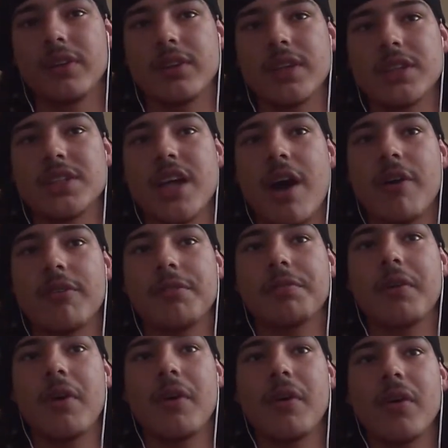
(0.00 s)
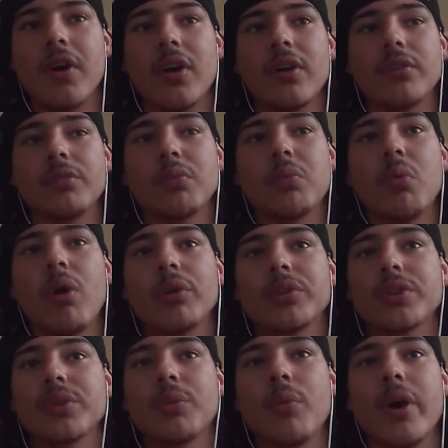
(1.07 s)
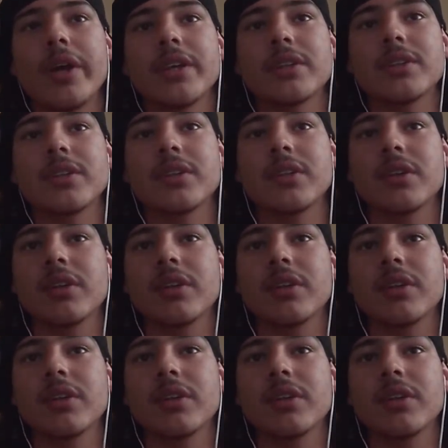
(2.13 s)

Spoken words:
the downfall of Walter White